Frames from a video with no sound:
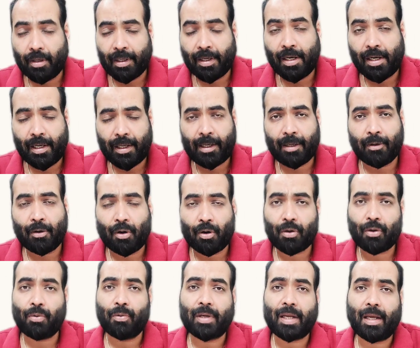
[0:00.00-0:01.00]
need
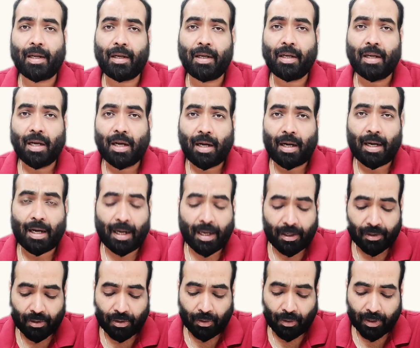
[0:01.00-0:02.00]
not to carry
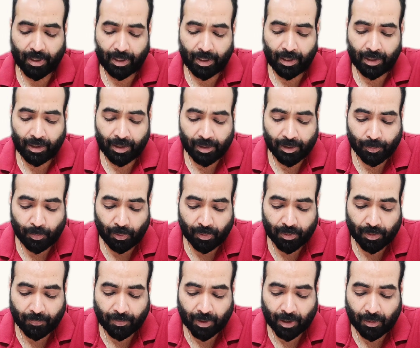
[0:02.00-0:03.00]
higher stock in his
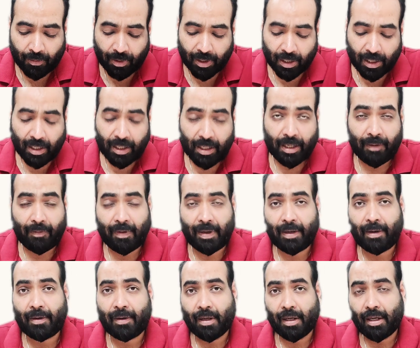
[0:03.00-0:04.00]
books of account. He
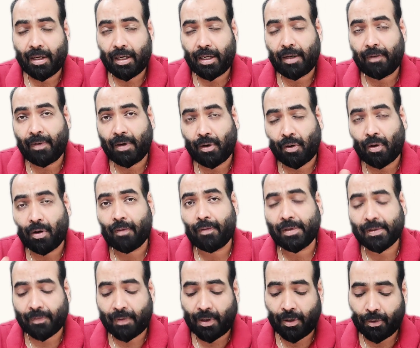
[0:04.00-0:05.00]
will
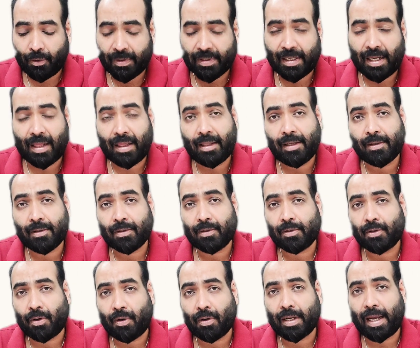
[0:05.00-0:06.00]
always want to sell this
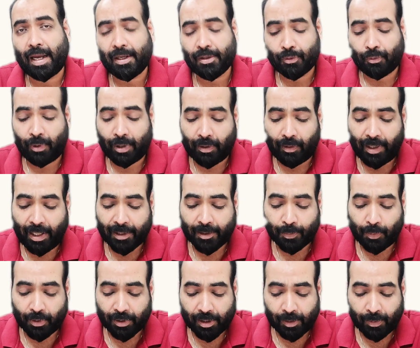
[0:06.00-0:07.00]
stock as quickly as
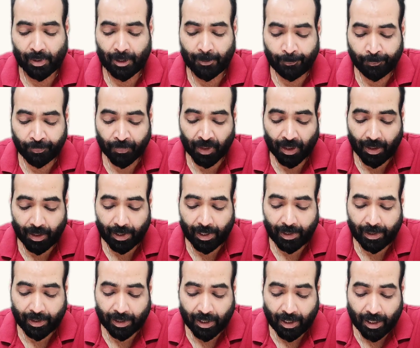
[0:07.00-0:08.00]
possible,
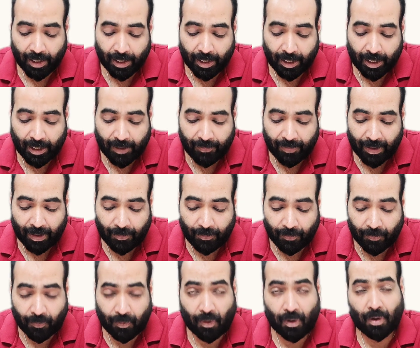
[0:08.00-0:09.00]
right? He will
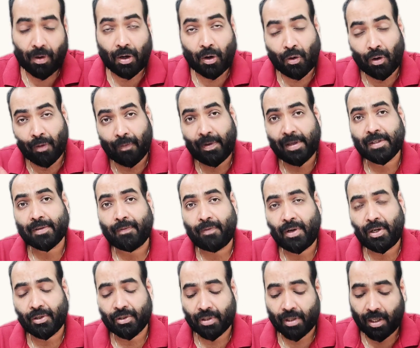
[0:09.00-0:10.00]
always
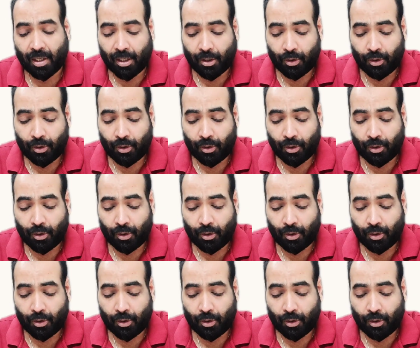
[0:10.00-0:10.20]
wish